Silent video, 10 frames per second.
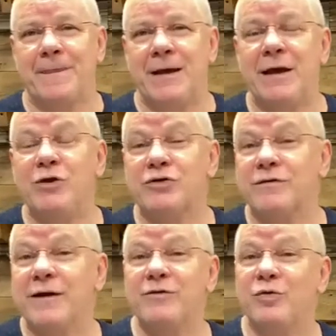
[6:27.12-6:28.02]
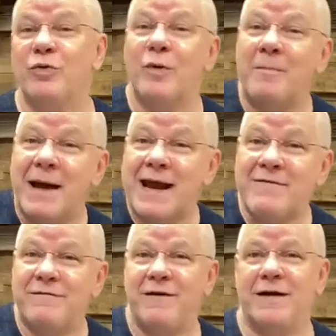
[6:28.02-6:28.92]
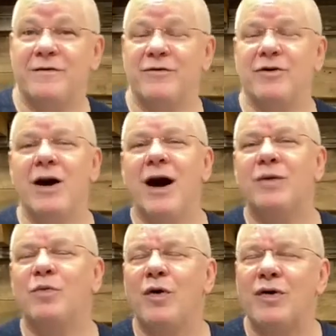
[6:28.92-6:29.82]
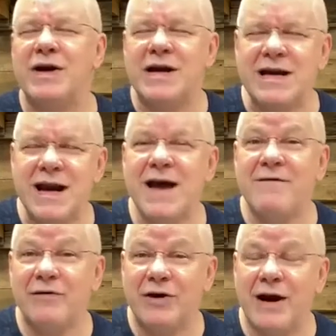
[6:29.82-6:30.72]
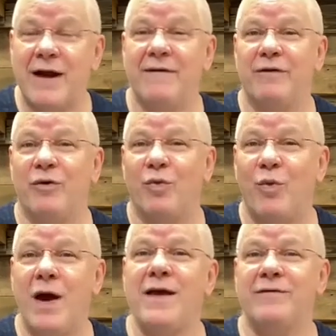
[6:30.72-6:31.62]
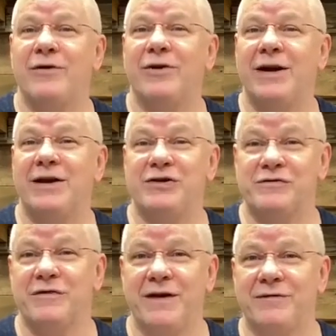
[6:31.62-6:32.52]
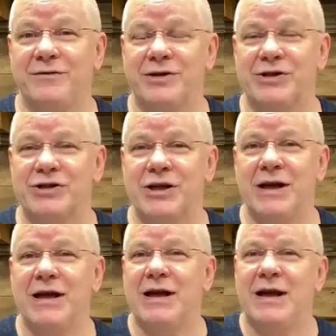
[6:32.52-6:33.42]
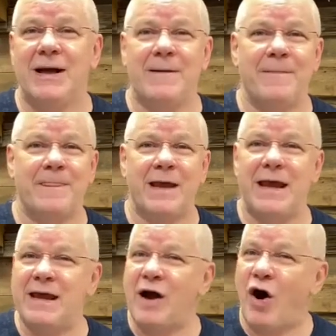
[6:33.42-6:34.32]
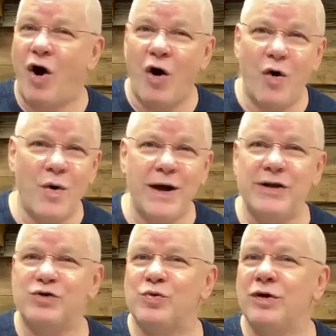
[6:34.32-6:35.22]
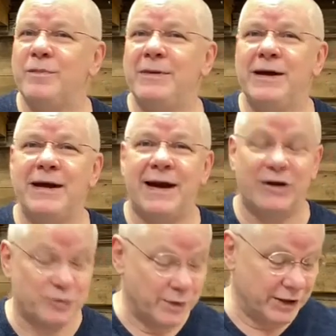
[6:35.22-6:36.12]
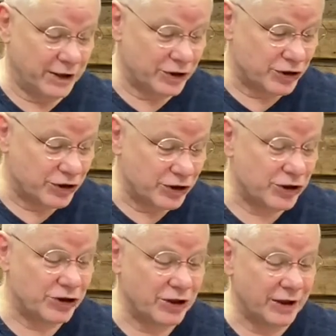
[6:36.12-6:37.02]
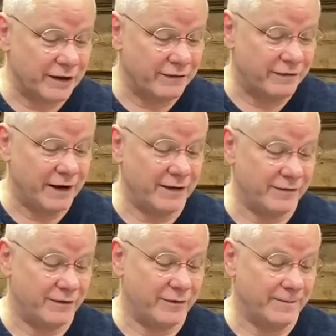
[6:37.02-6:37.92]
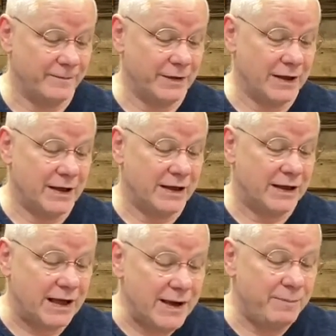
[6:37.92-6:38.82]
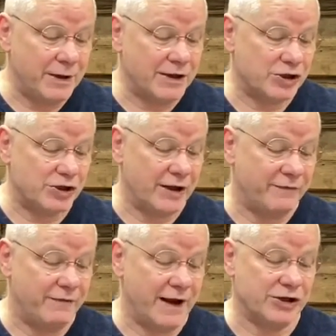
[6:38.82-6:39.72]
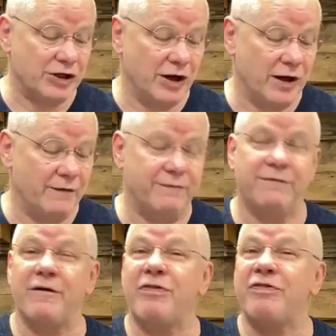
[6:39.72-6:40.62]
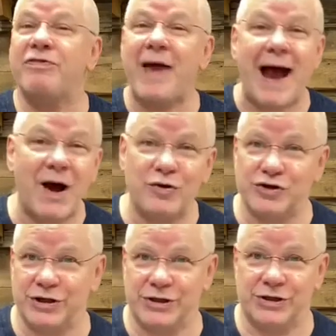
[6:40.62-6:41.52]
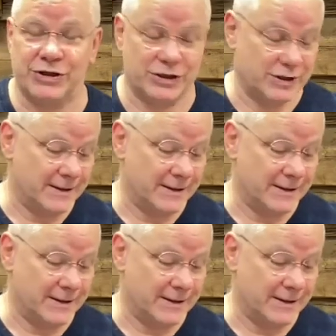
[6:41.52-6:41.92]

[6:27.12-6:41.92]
He who is faithful will remain faithful. God will never, ever waver in his faithfulness. He always will be and has been consistently faithful, keeping steadfast love for thousands,